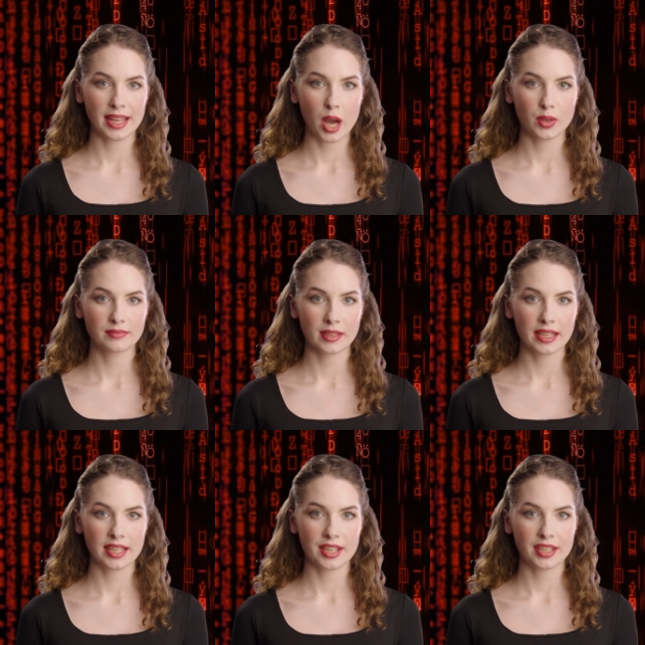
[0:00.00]

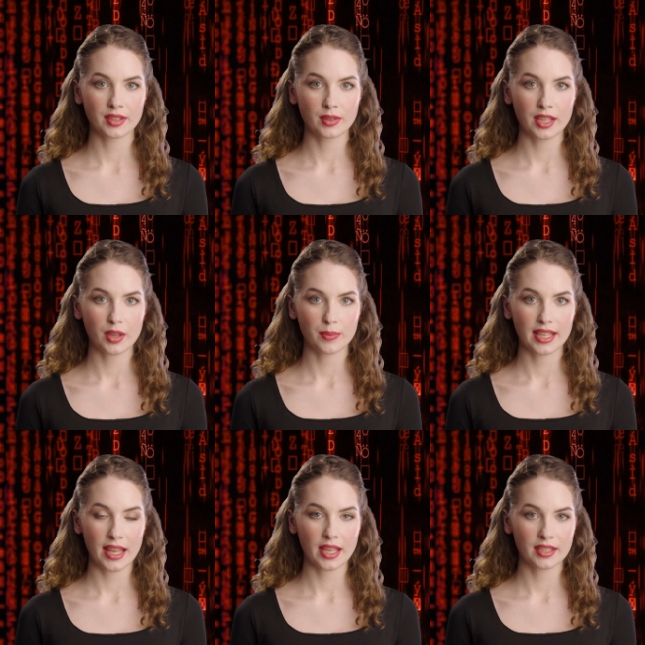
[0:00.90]
However, it should not be
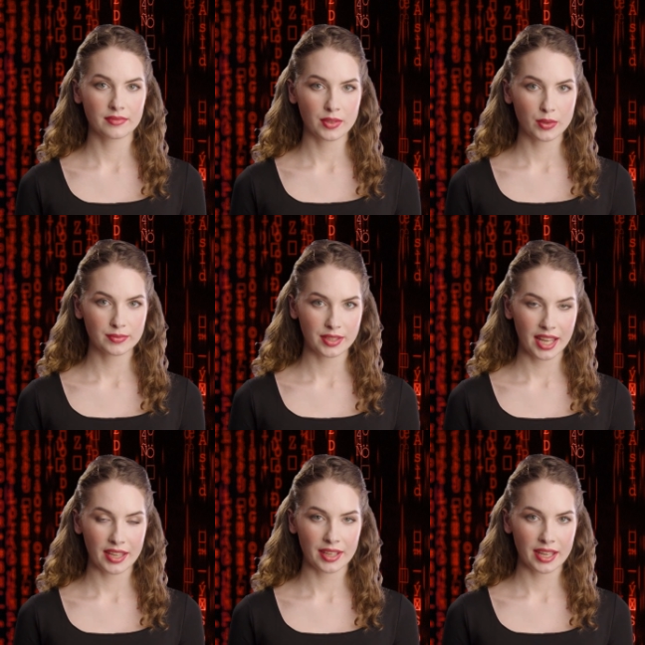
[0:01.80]
the only form of
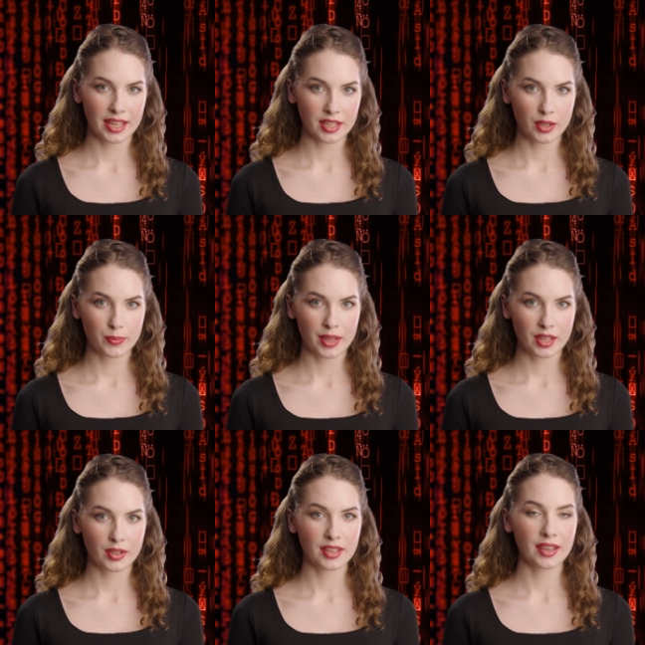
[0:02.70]
testing and should be
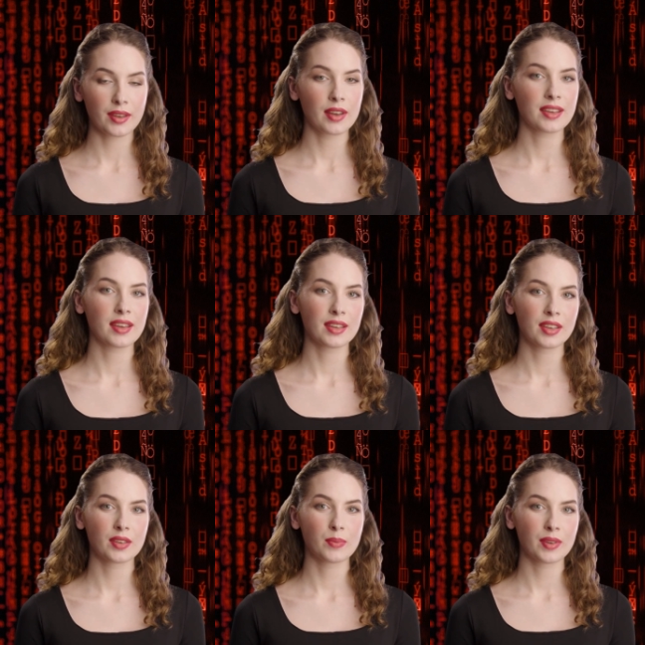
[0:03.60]
used in
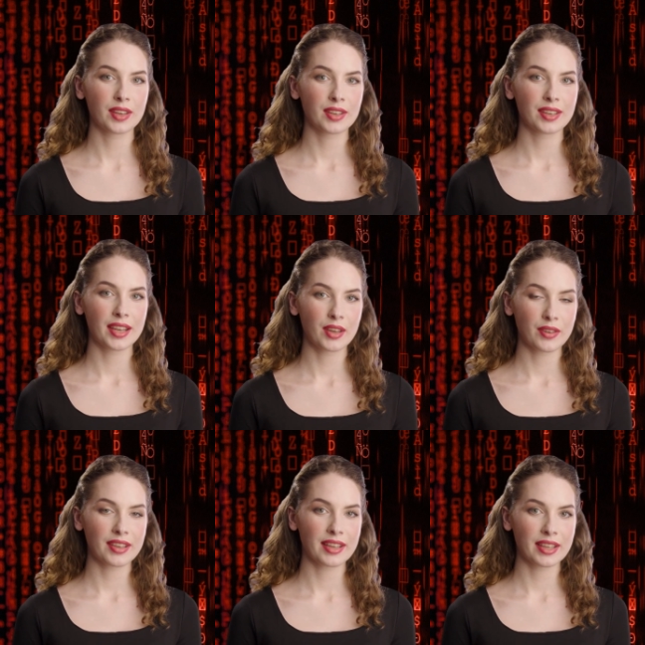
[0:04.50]
conjunction with other
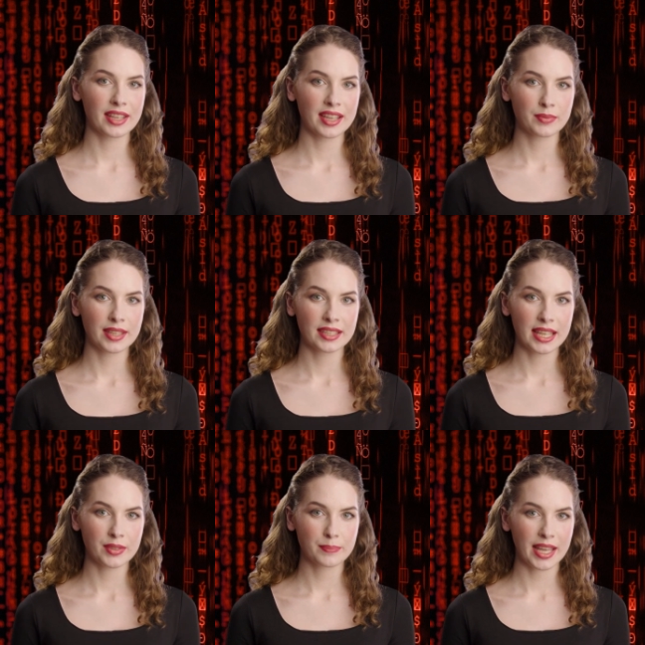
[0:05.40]
security assessments
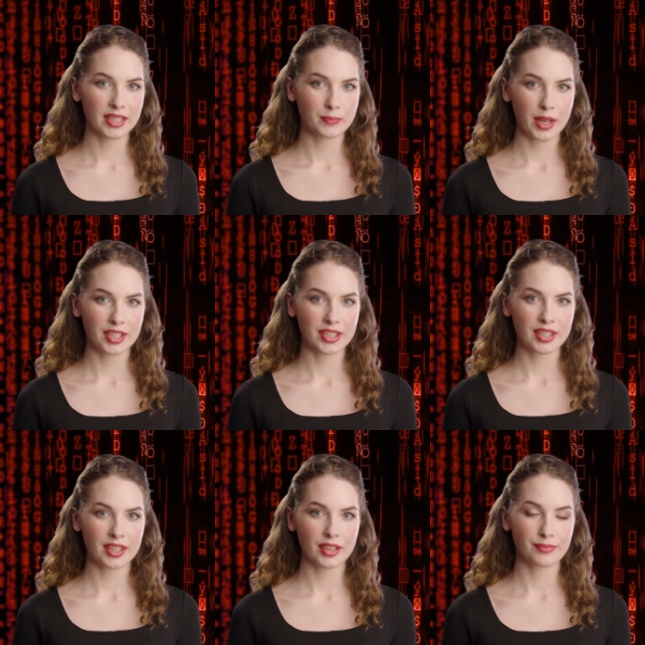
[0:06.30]
and best
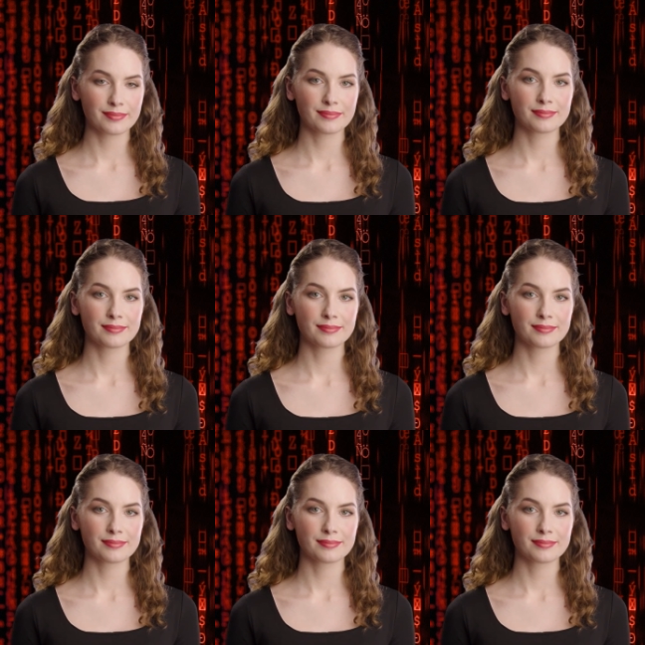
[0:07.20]
practices.